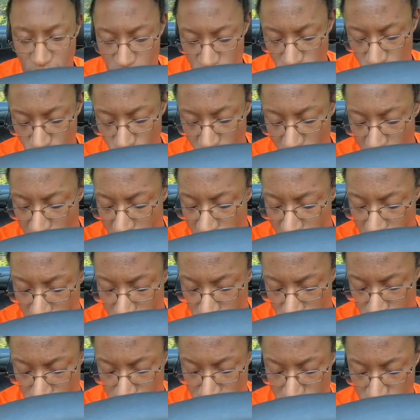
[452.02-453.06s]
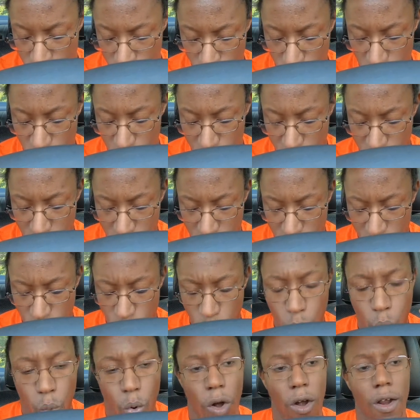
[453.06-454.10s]
You have to
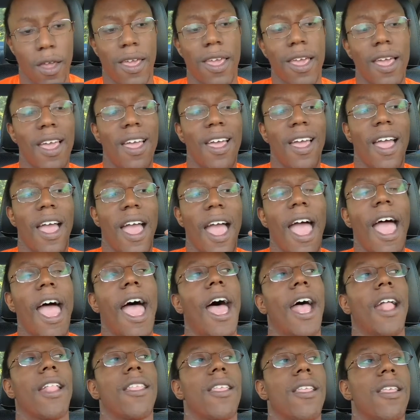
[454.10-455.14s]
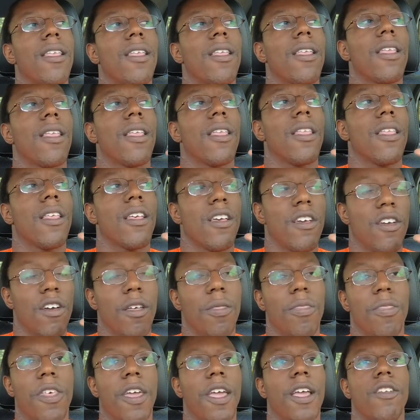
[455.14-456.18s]
work at
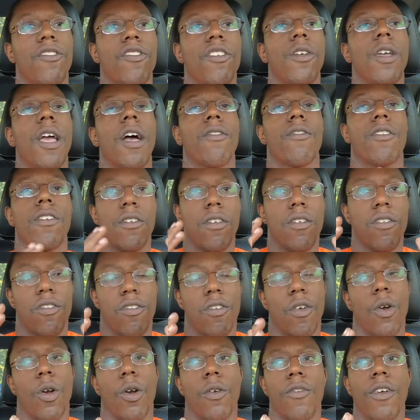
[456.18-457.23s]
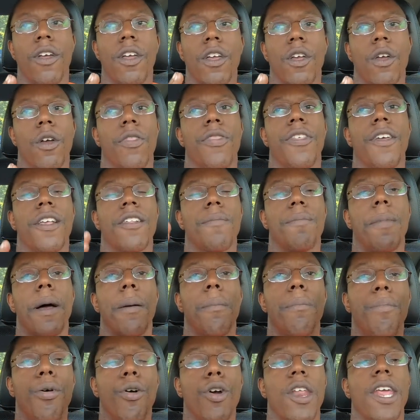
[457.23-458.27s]
good things and you have to deserve good things by
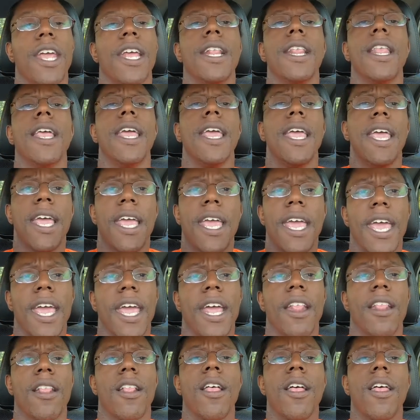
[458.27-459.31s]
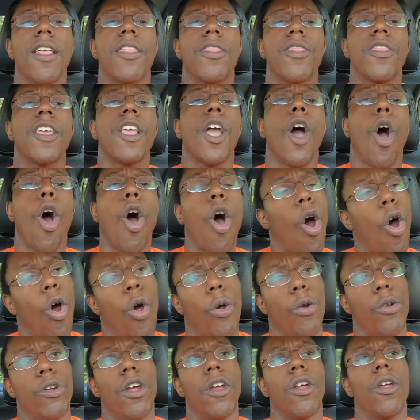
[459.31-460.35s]
putting in the
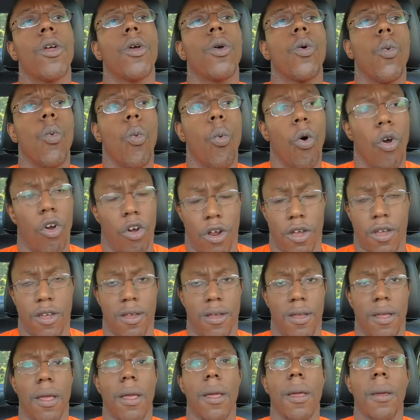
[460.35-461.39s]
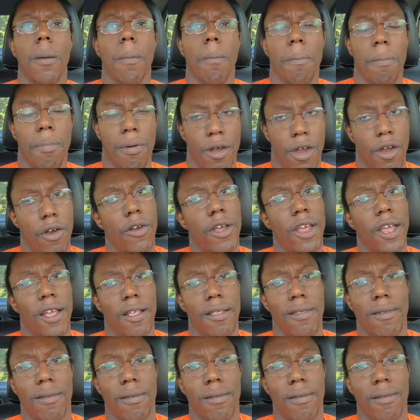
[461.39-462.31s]
hard work, period.